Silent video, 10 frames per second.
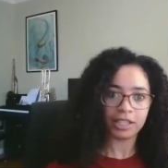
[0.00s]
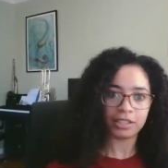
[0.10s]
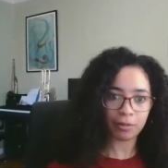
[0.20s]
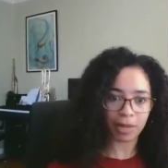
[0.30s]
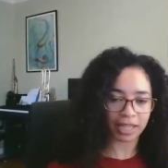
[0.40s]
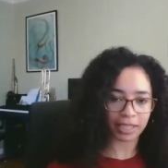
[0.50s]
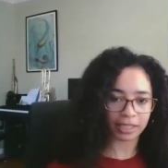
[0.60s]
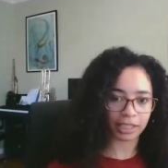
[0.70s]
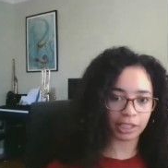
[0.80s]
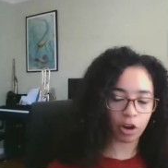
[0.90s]
So
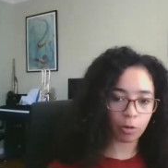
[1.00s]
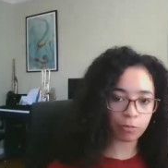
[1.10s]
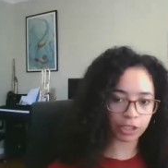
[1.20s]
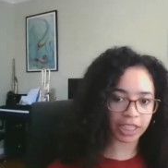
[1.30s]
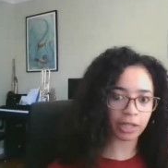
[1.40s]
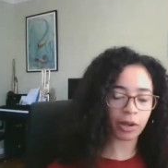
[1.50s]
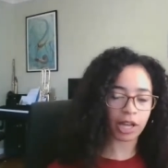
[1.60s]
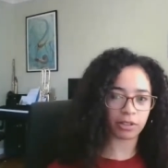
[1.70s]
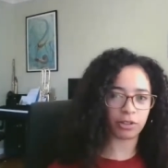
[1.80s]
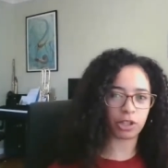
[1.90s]
Madeline, hopefully,
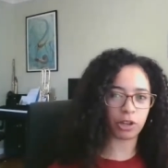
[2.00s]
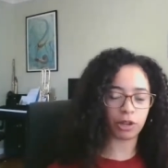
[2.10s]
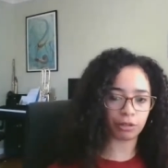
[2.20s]
as I was going